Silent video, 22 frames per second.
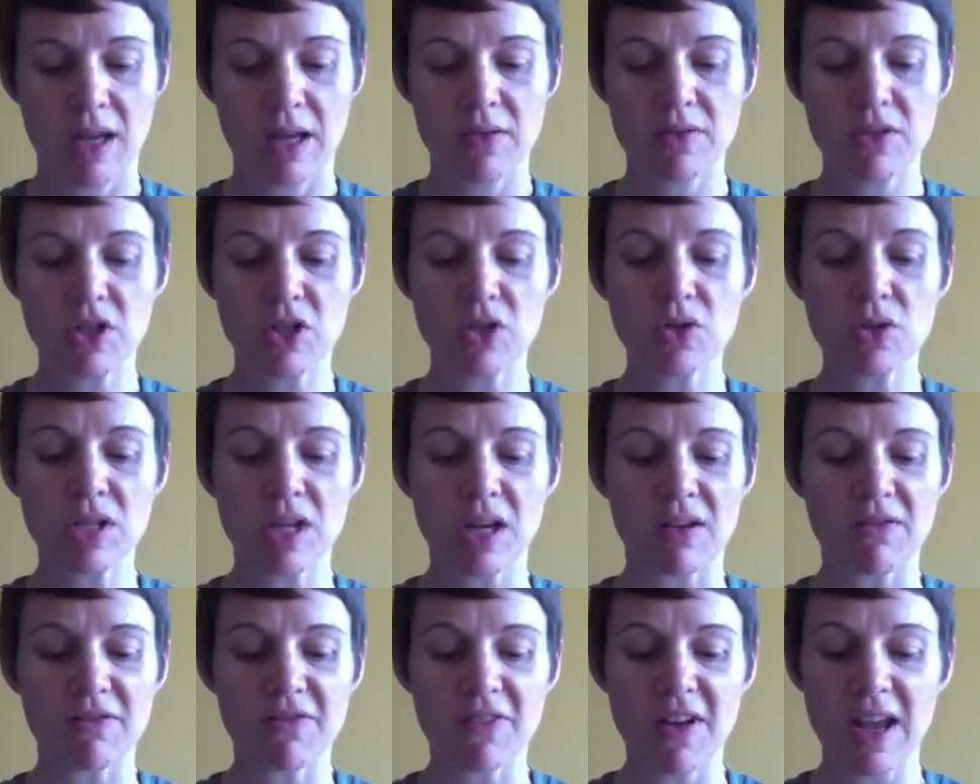He was using
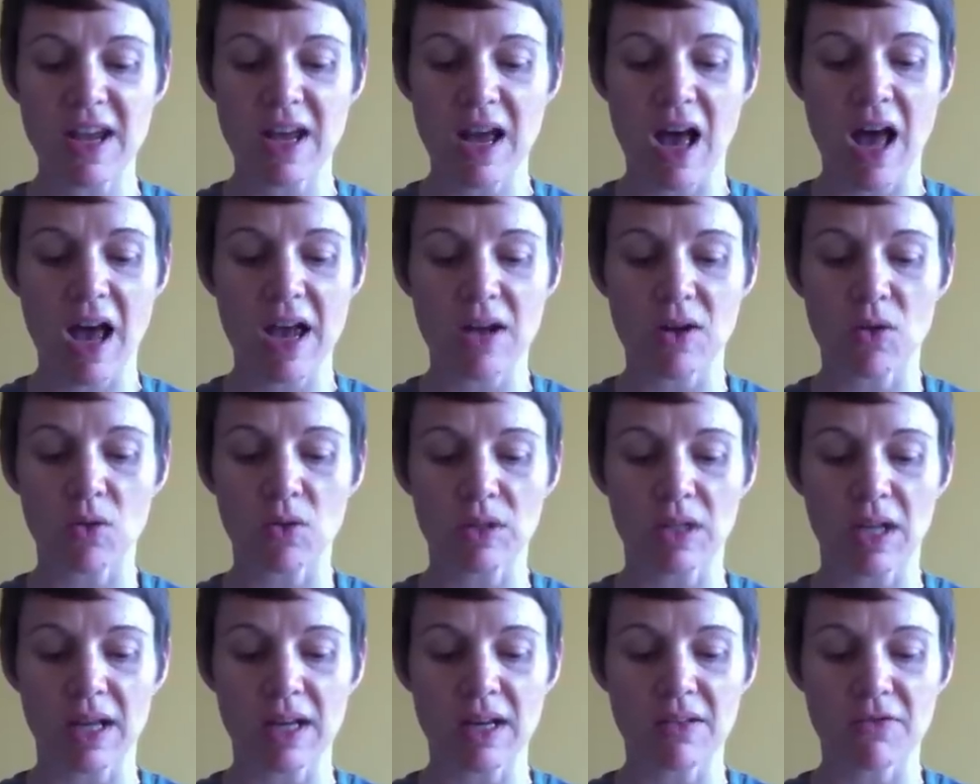a fake high
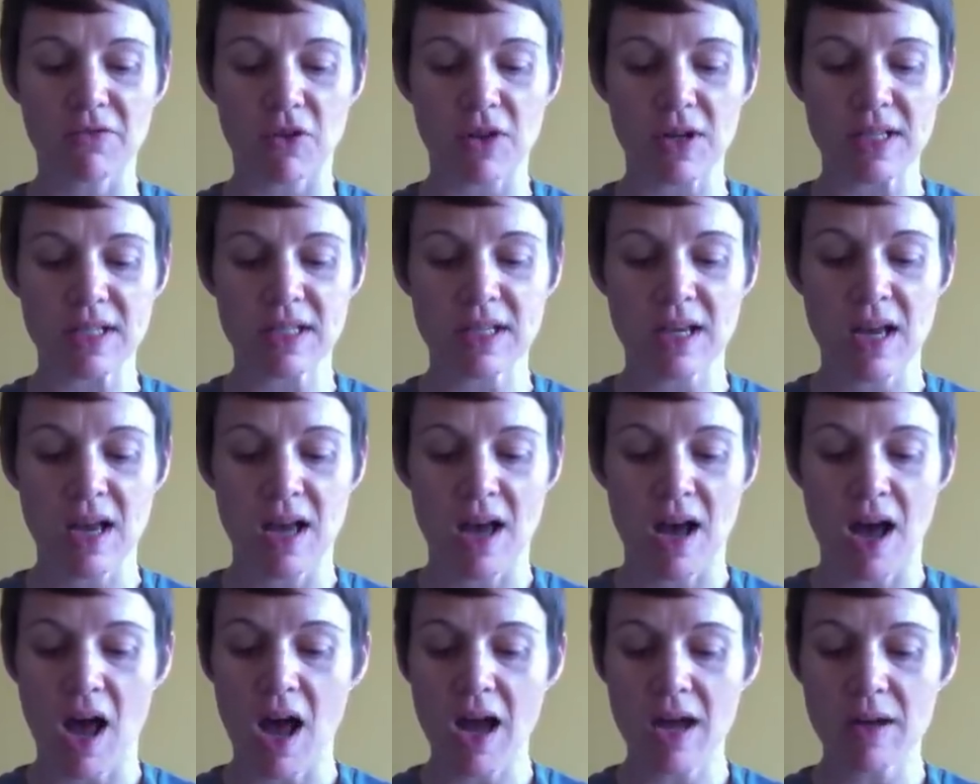old lady voice.
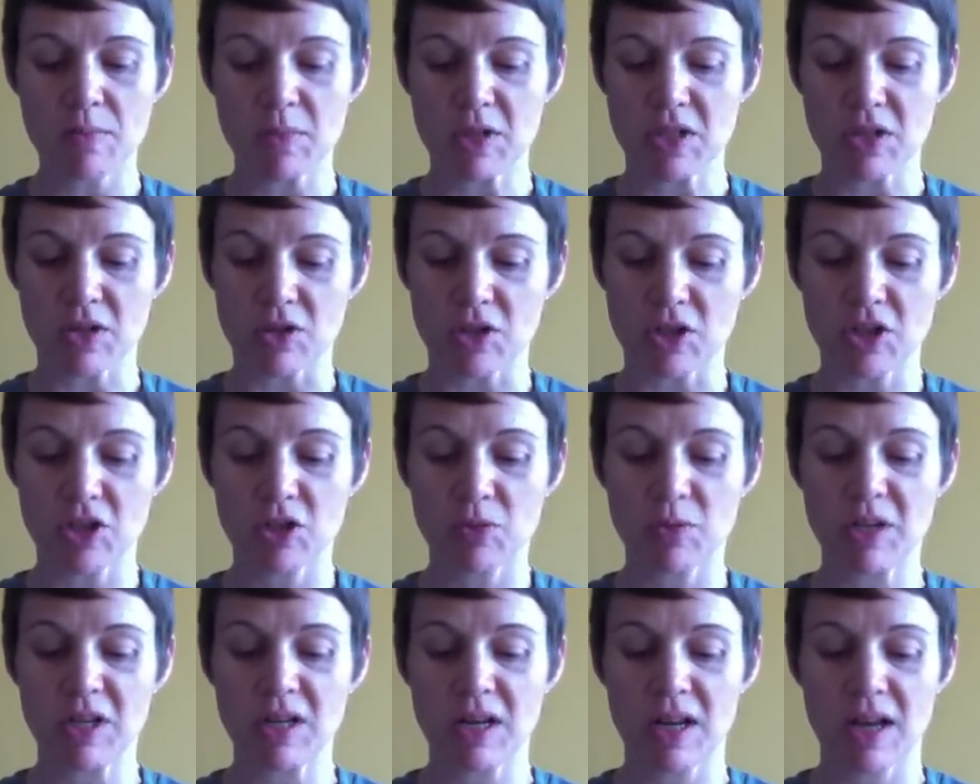Hi, Mr.
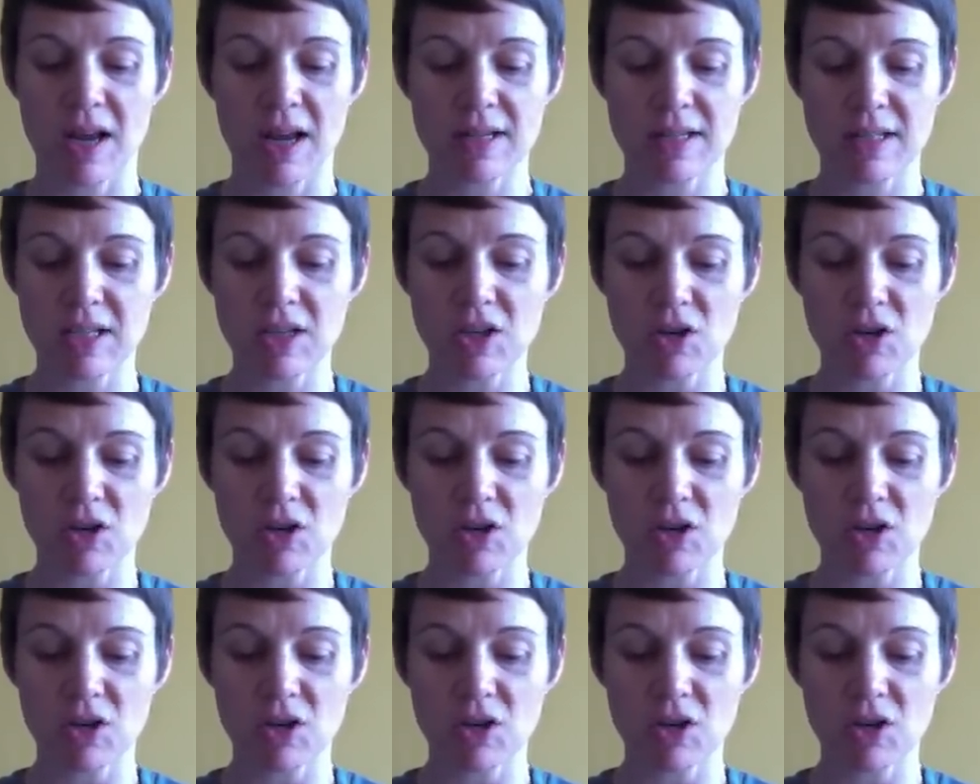Tishman. I see